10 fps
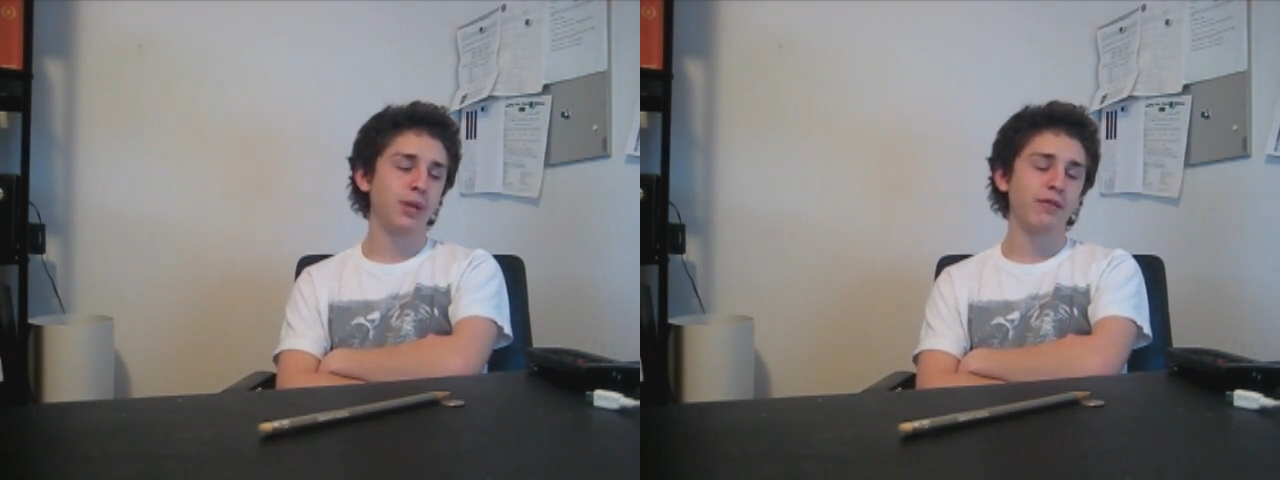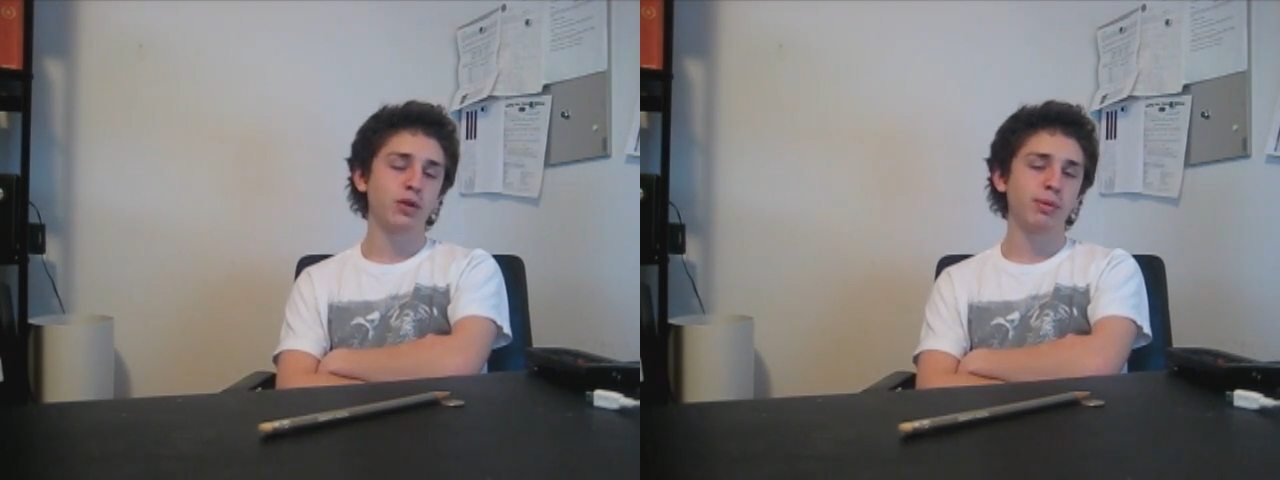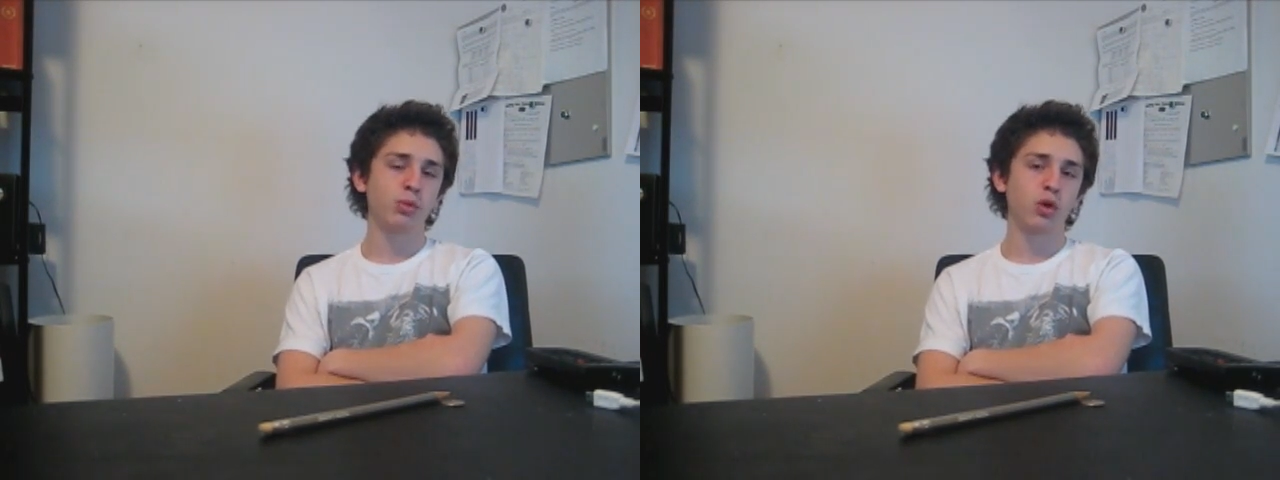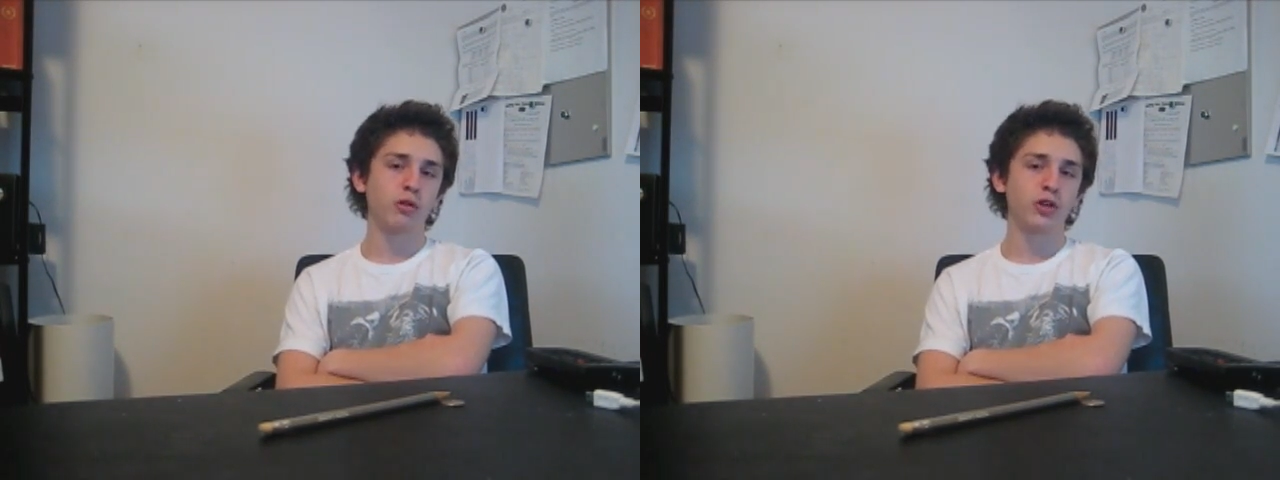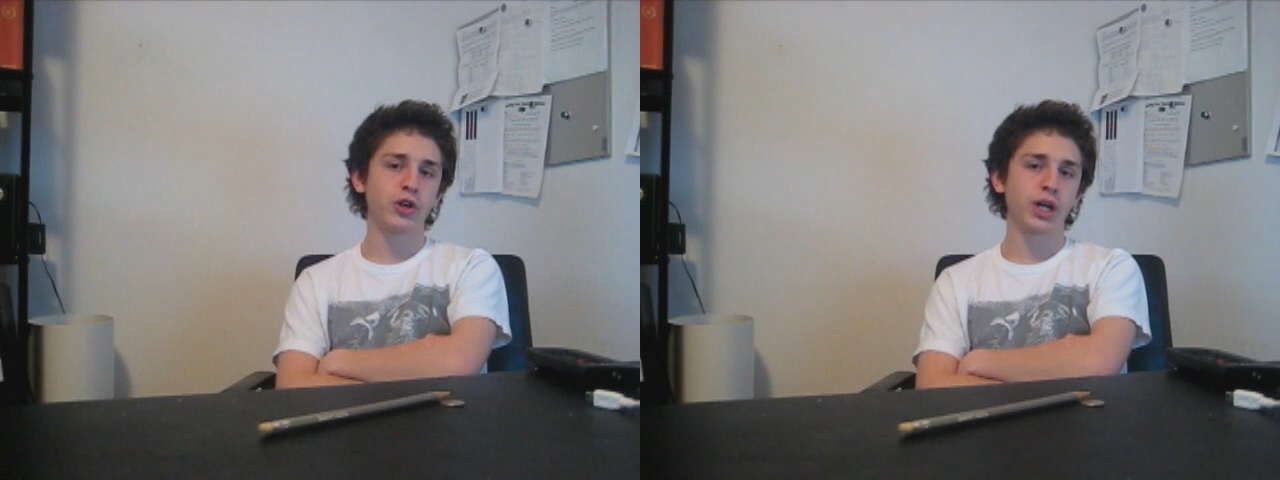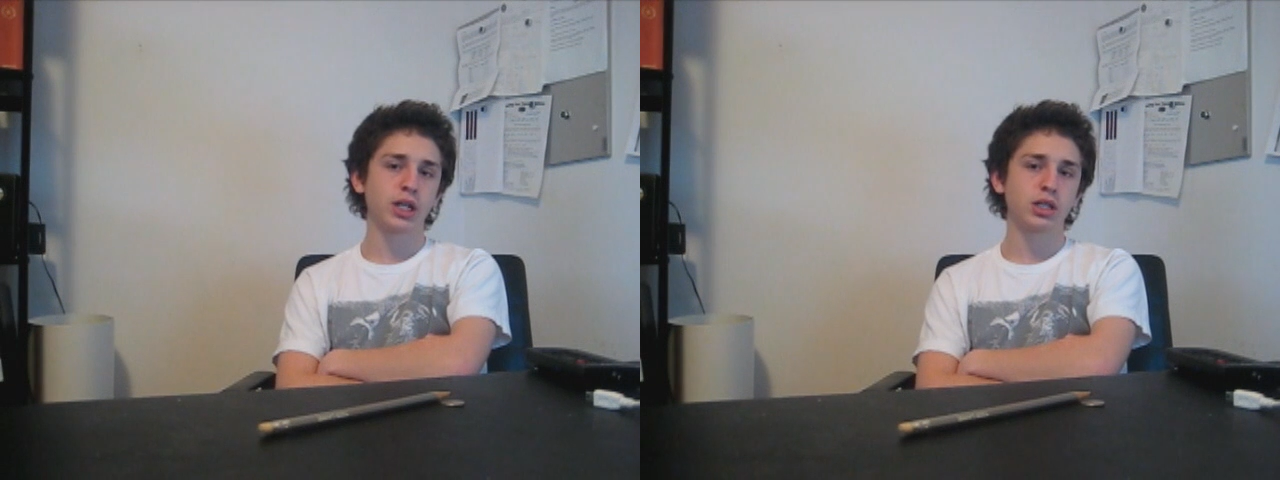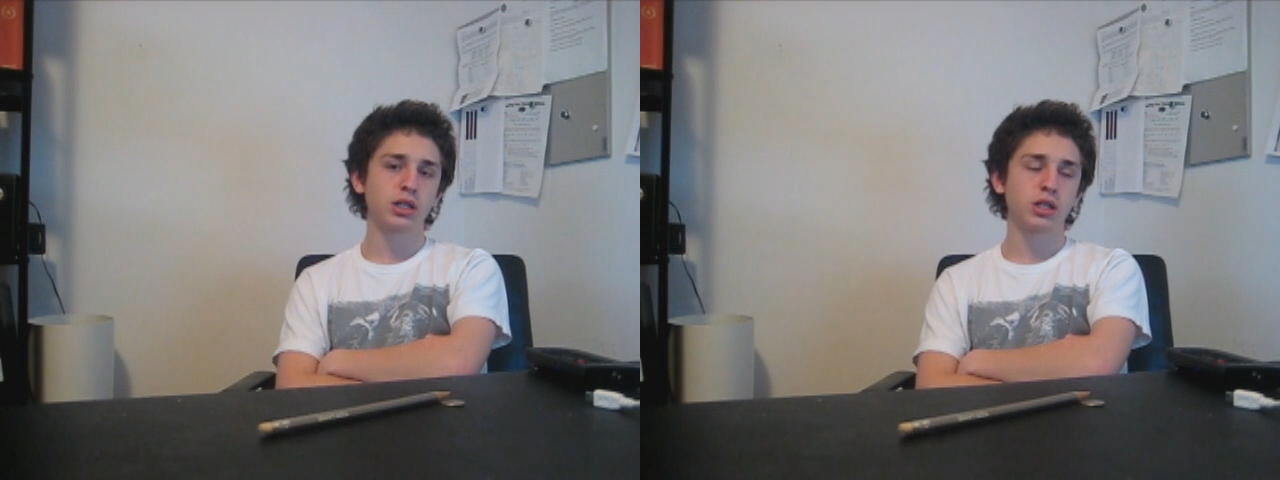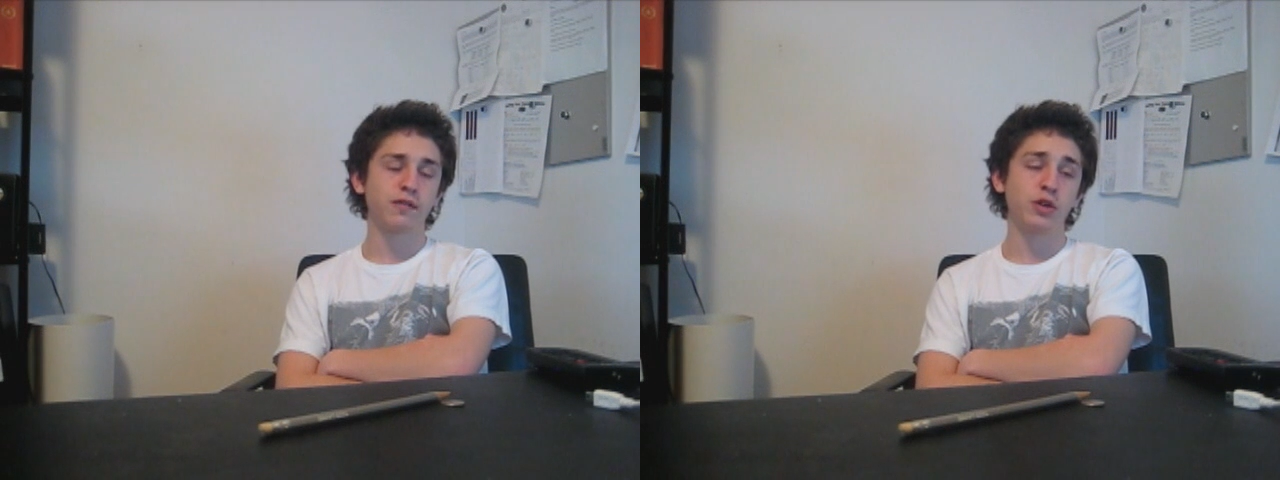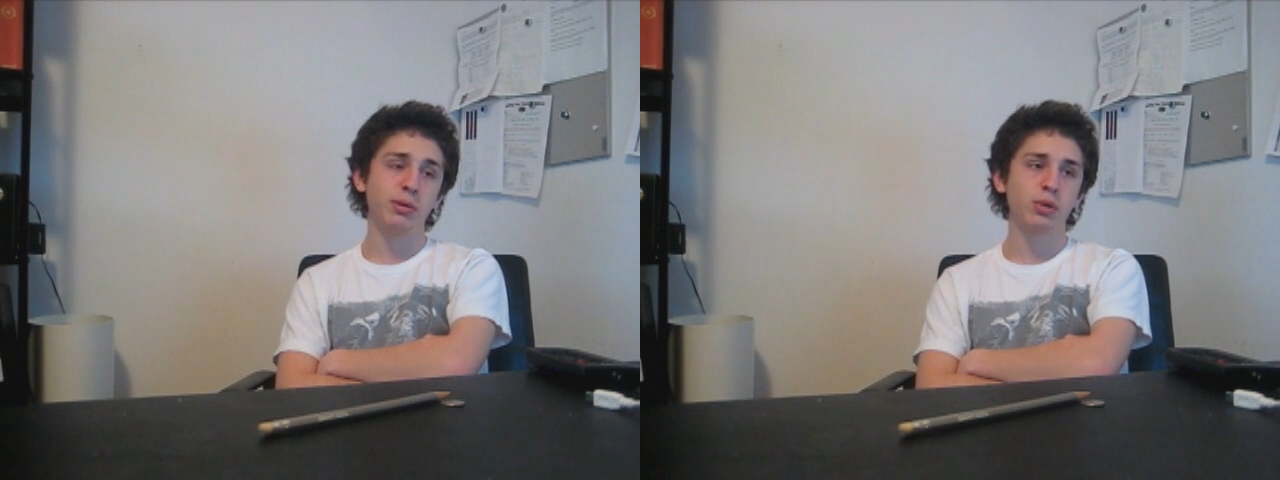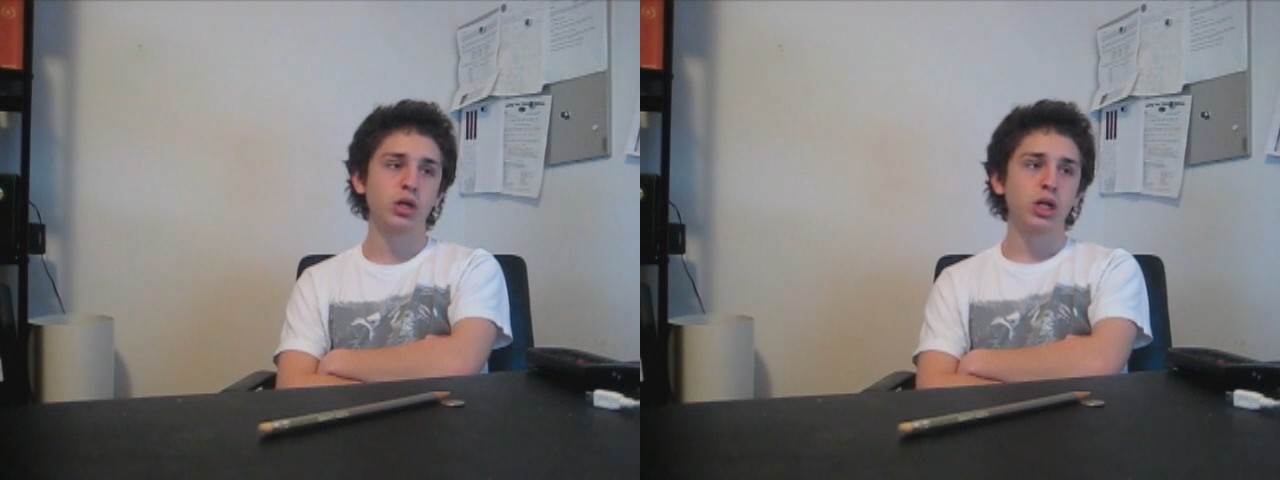I've heard people are returning it, a few
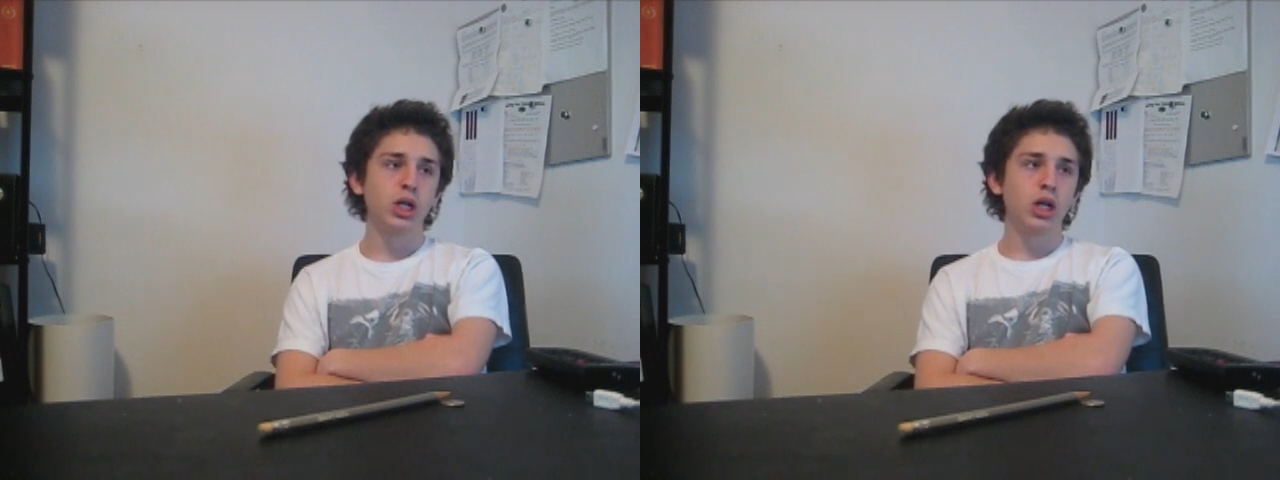people.